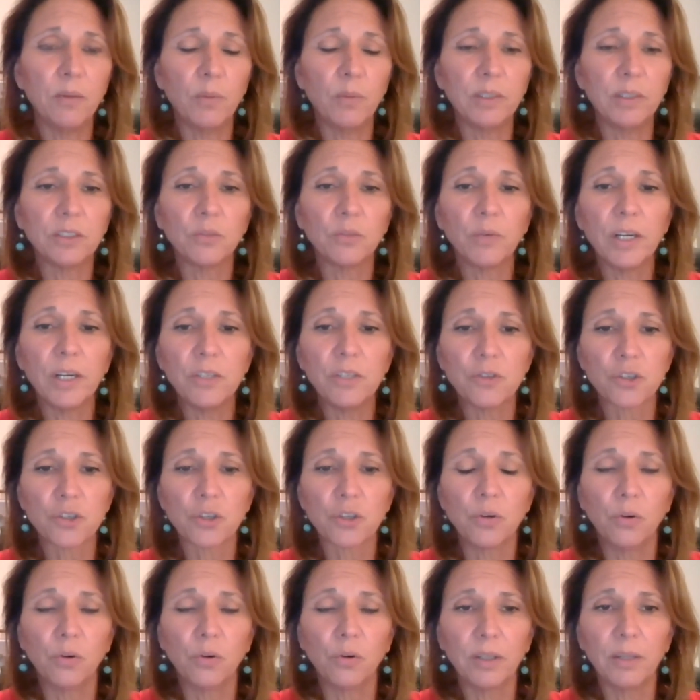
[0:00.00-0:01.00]
went to Ranger
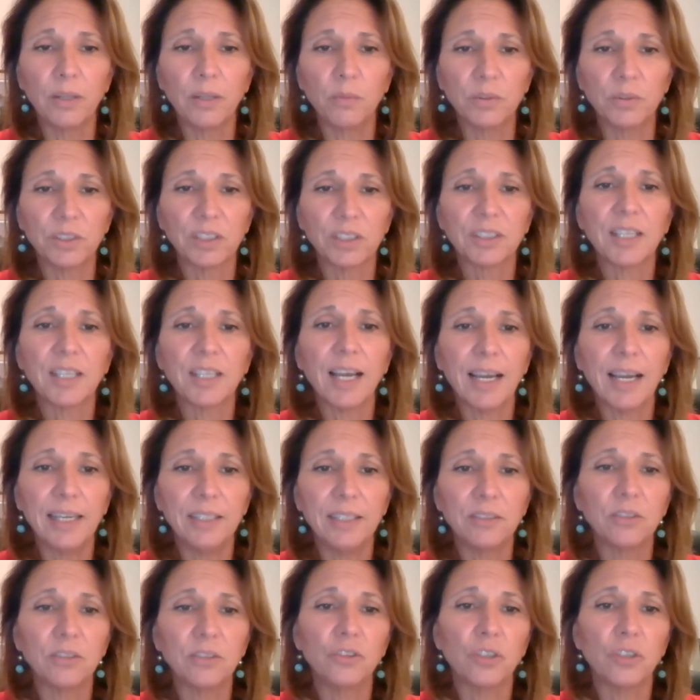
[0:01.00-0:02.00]
School, and was
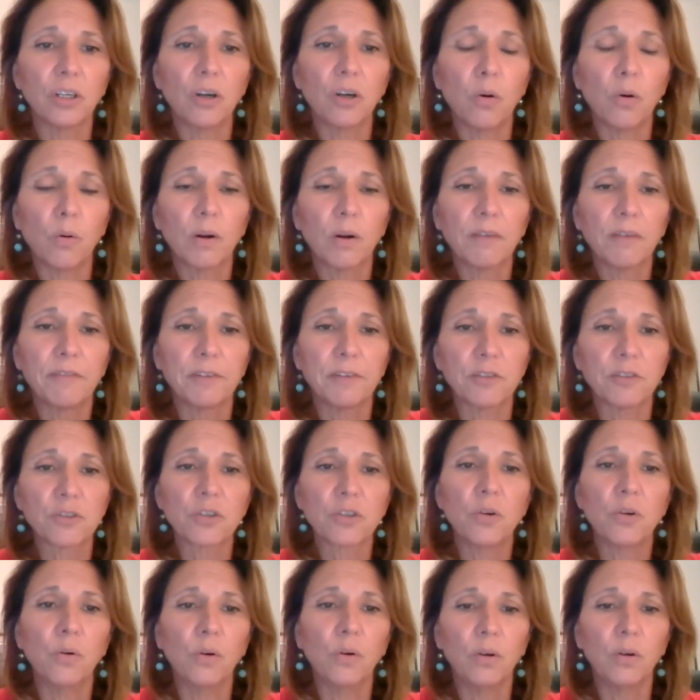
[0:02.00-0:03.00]
assigned to Jungle Warfare
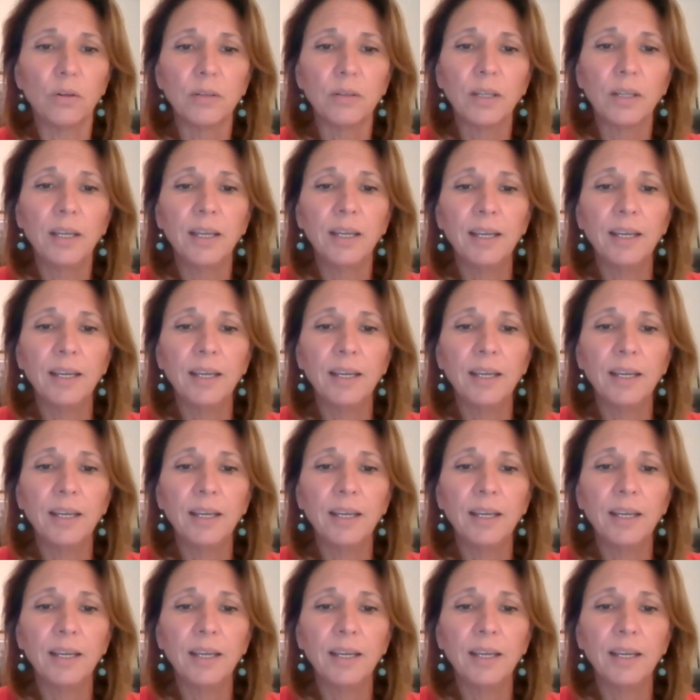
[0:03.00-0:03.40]
School.